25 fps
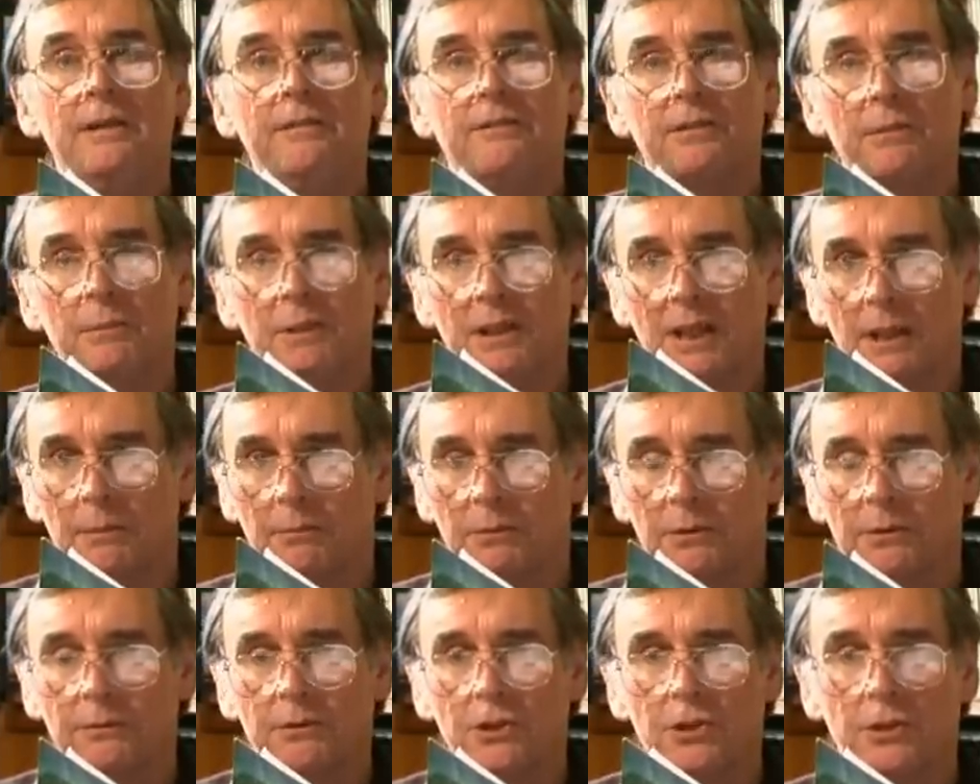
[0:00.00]
from a
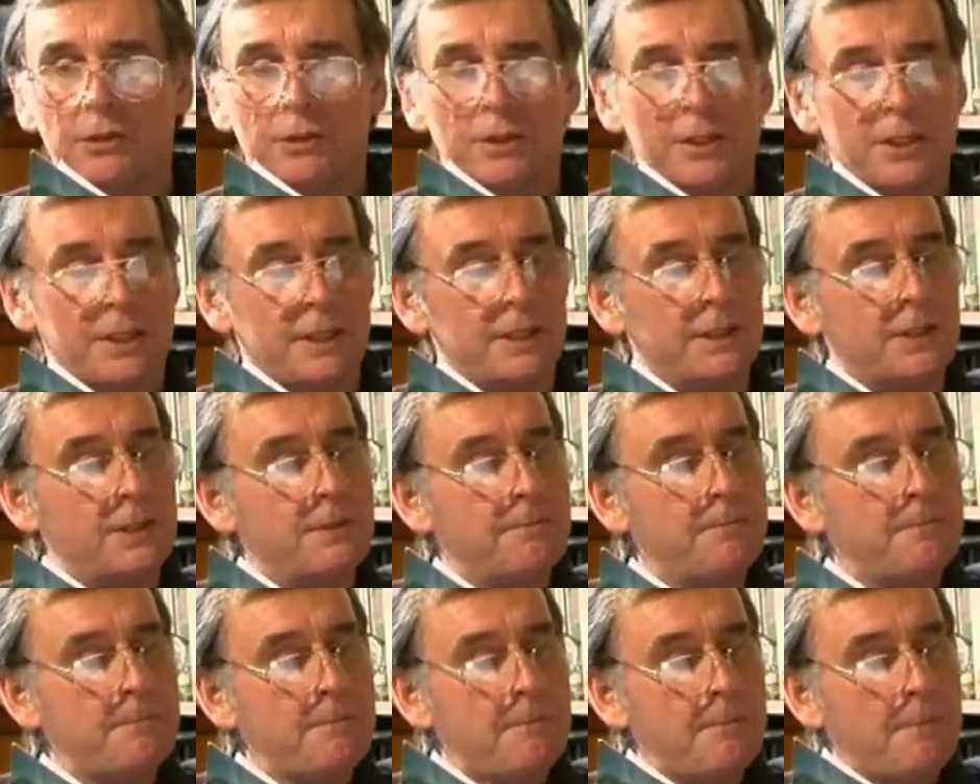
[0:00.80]
number of choices.
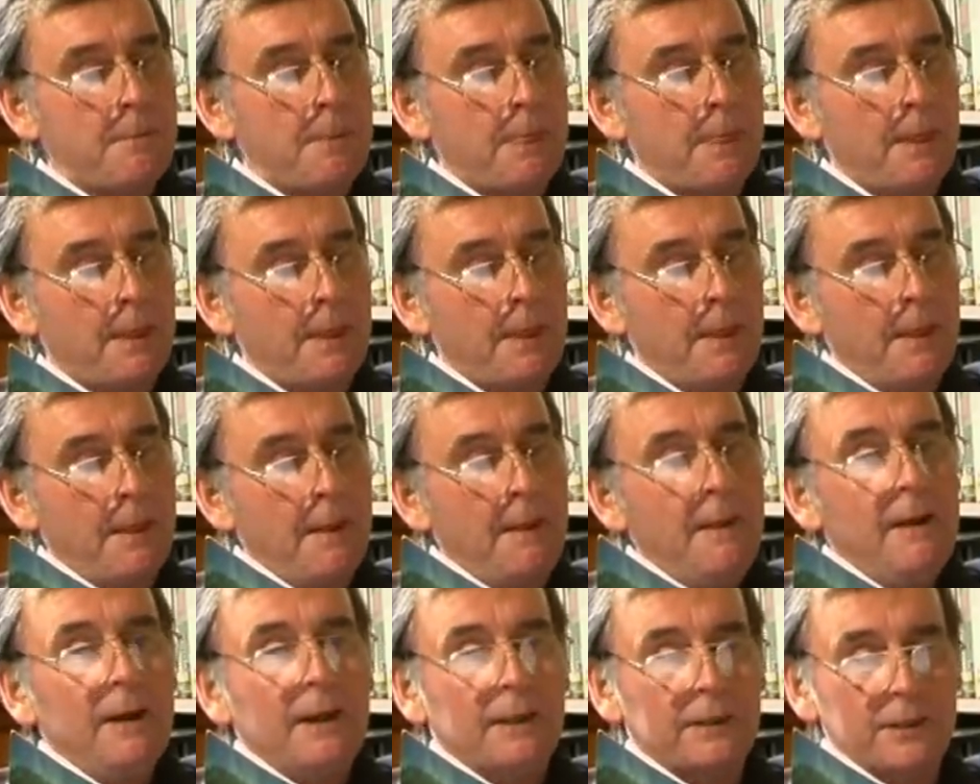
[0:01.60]

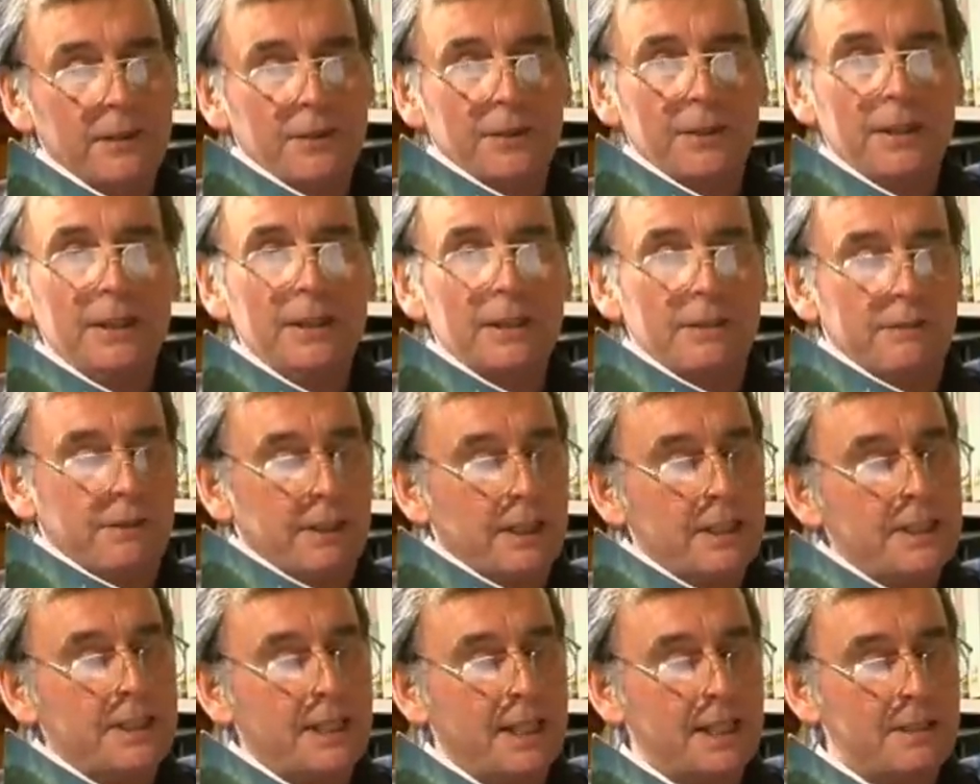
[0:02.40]
And the third of the
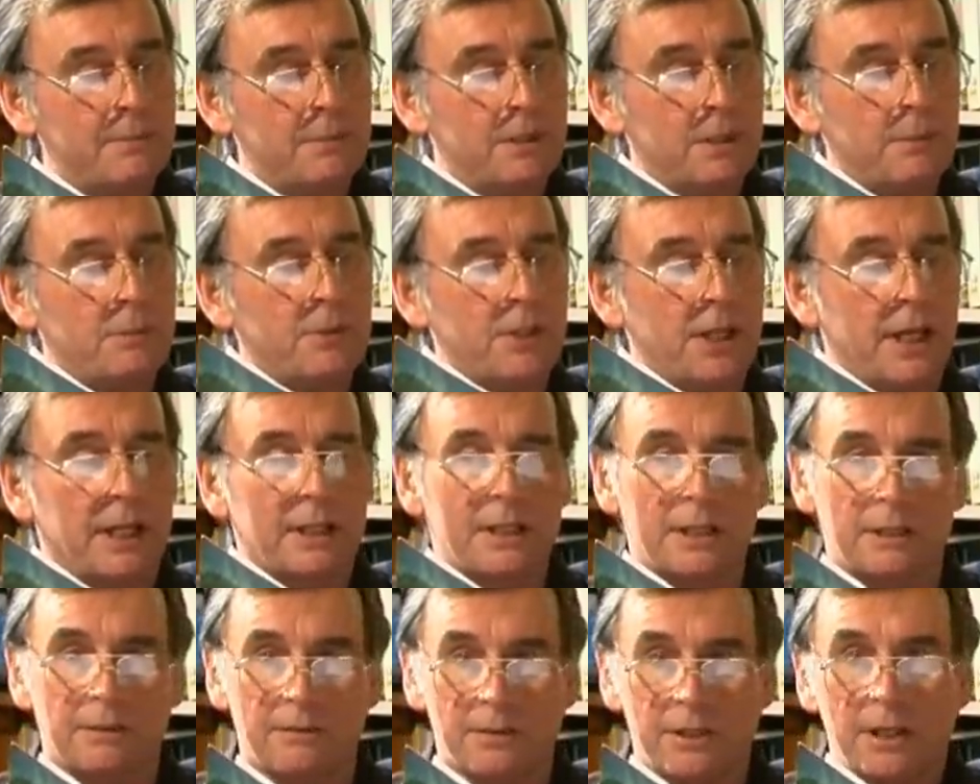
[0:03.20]
assessment
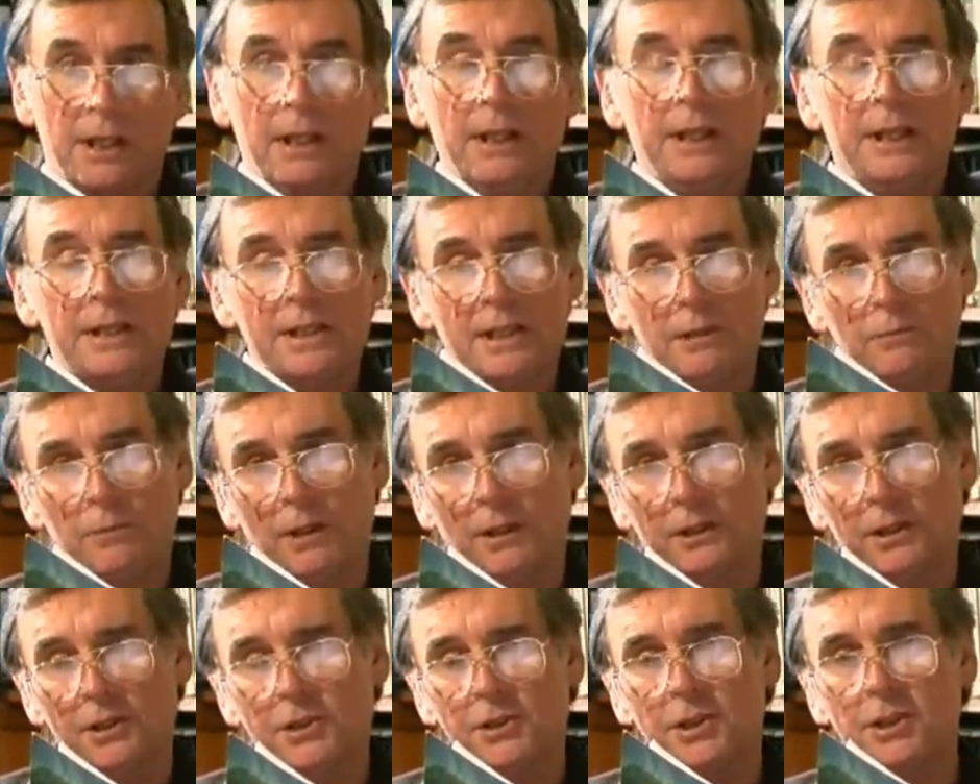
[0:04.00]
objectives is the
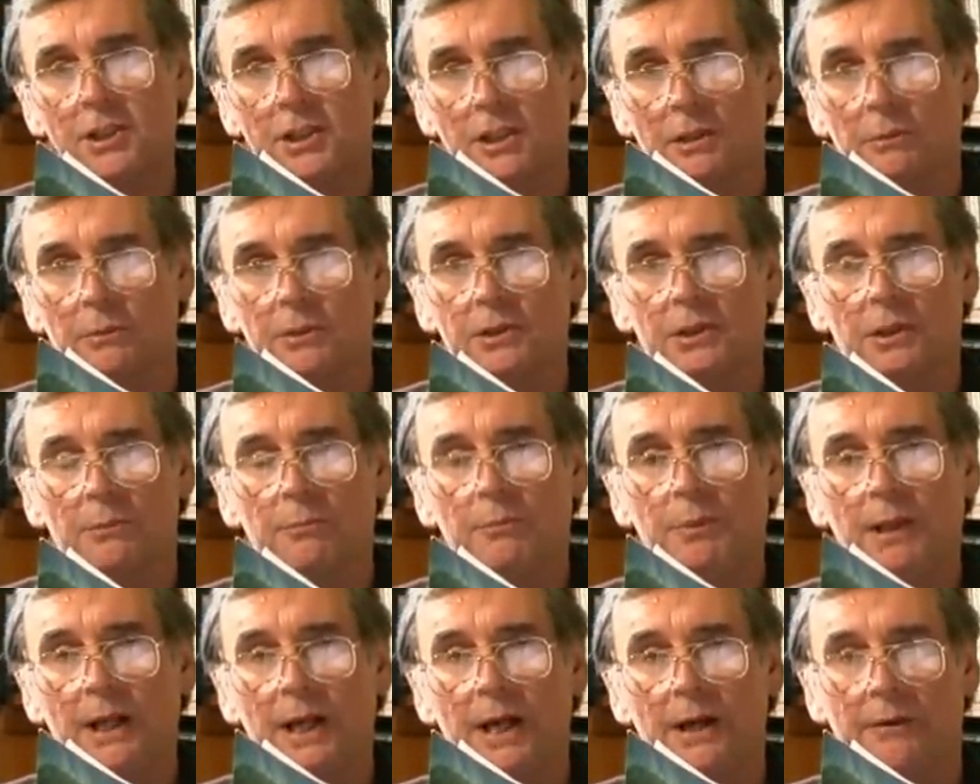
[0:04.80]
one that's to do with
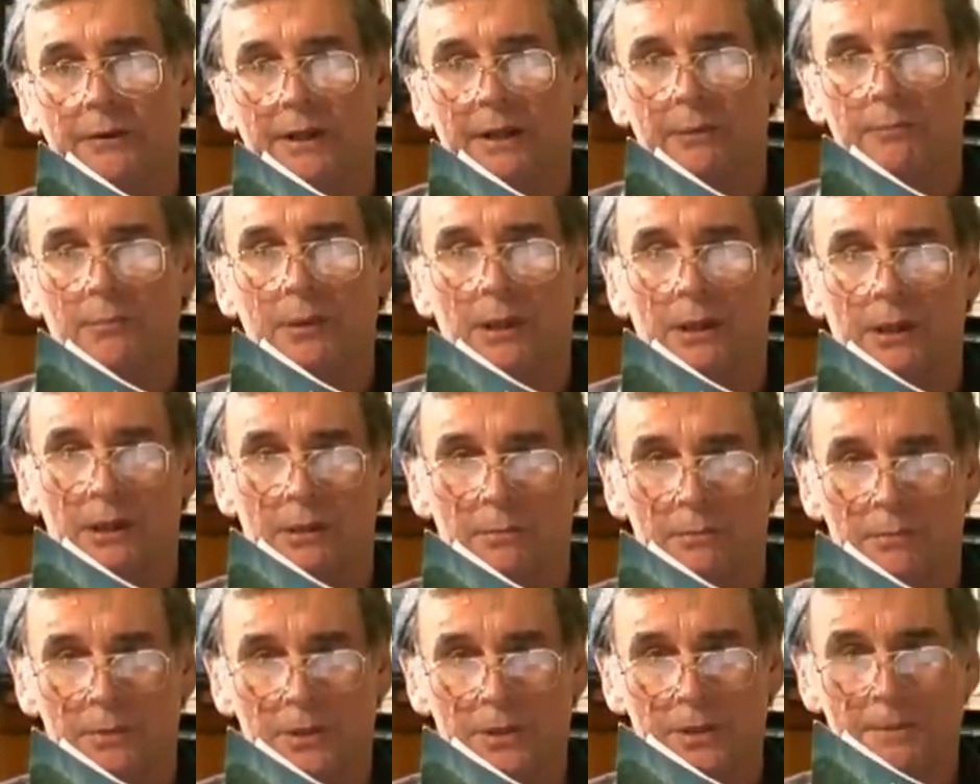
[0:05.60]
comparing
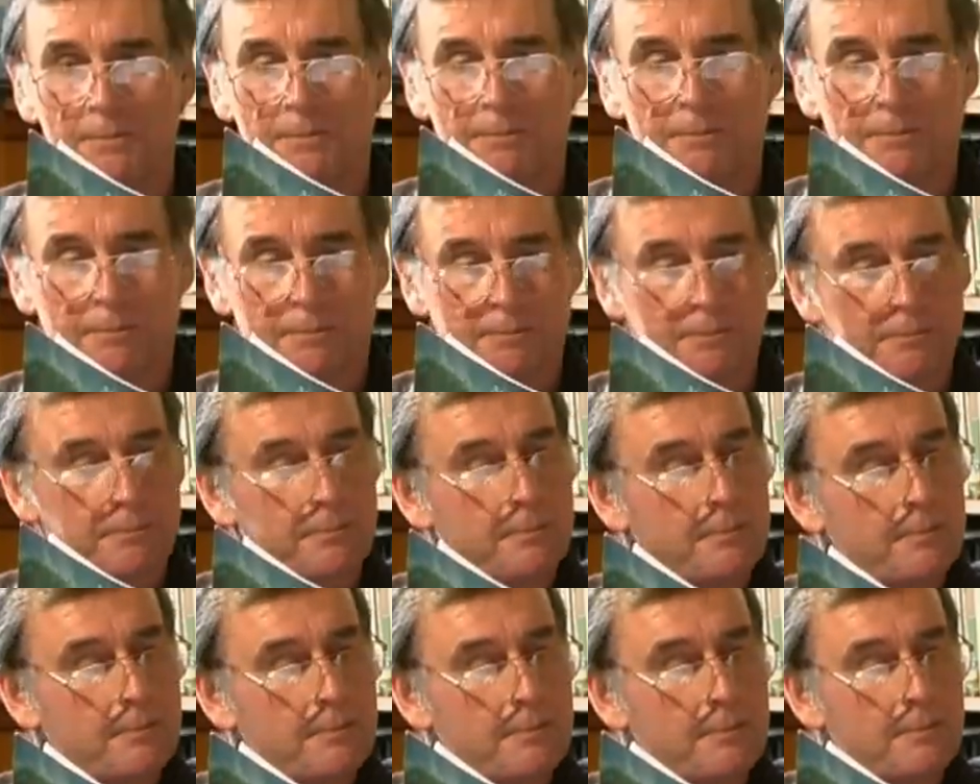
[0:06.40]
poems.
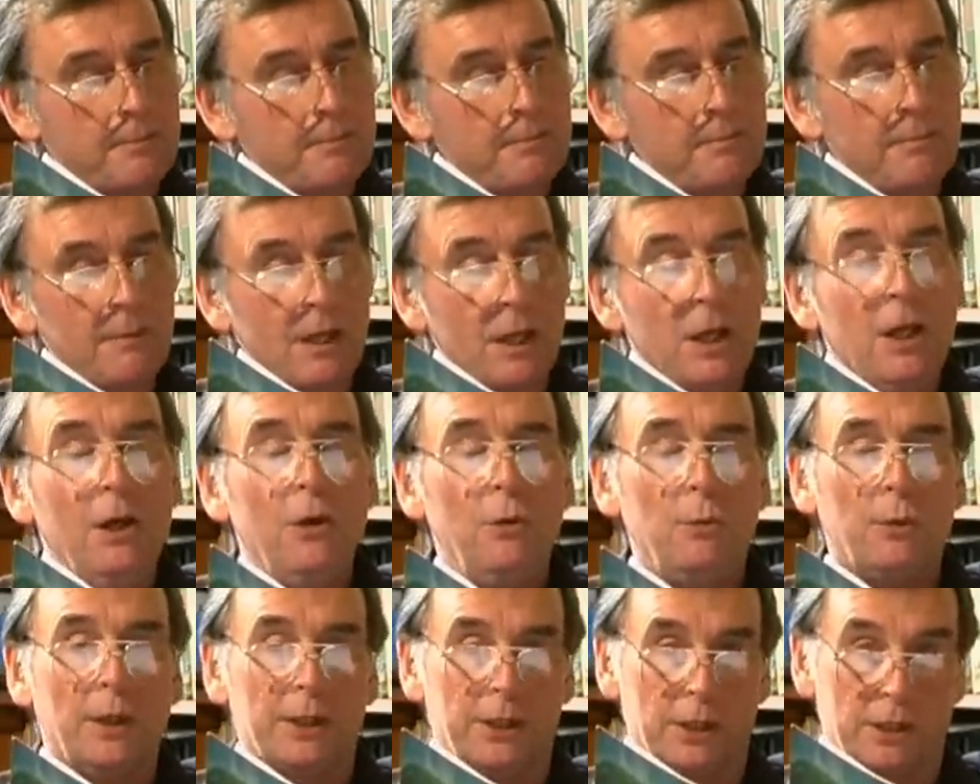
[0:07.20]

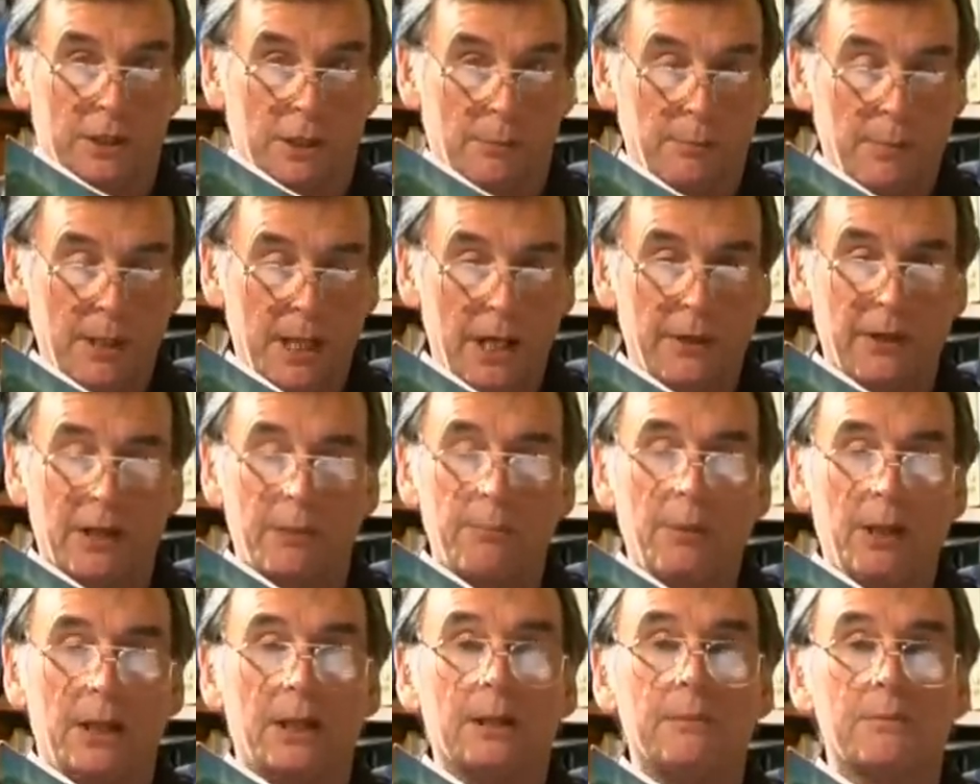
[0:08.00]
When you're comparing
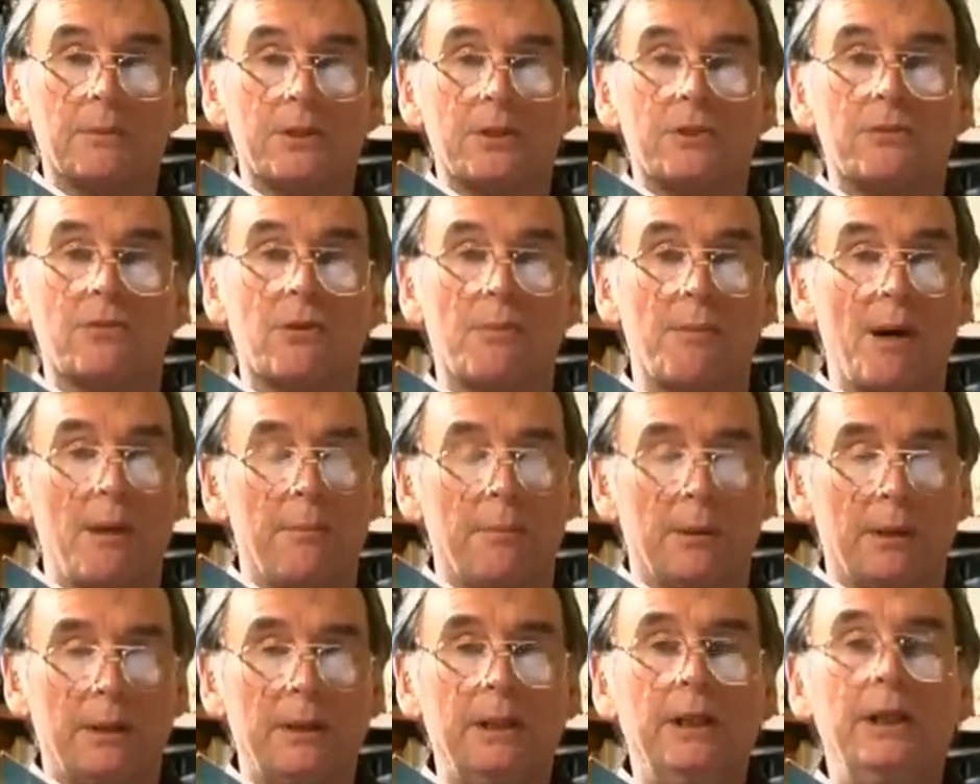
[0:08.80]
poems,
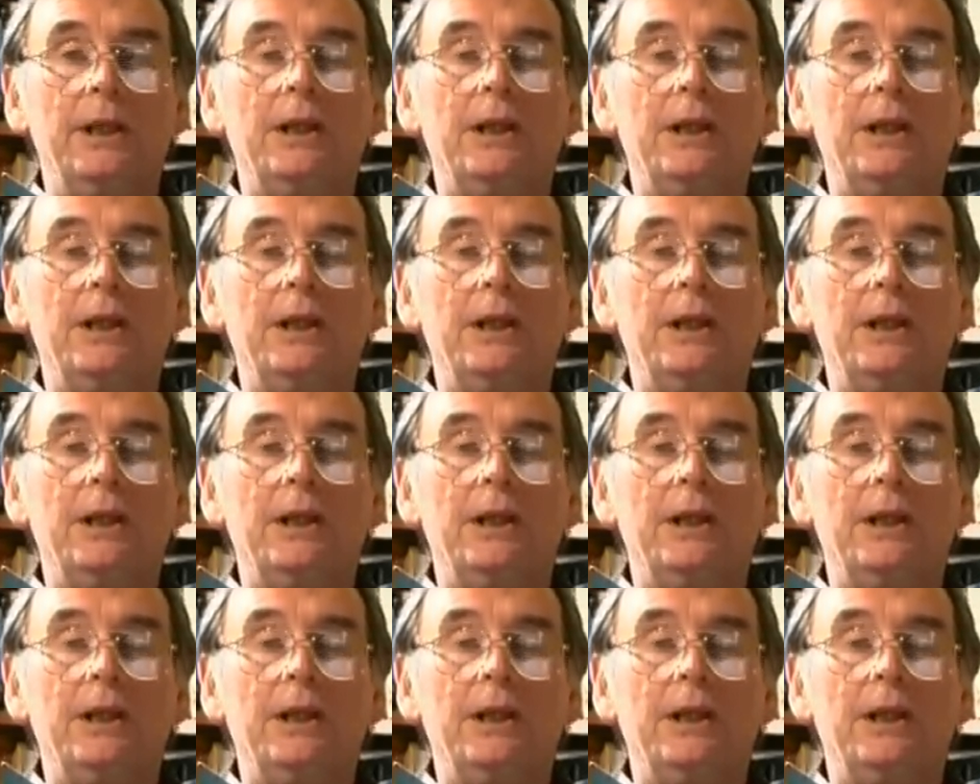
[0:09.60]
remember,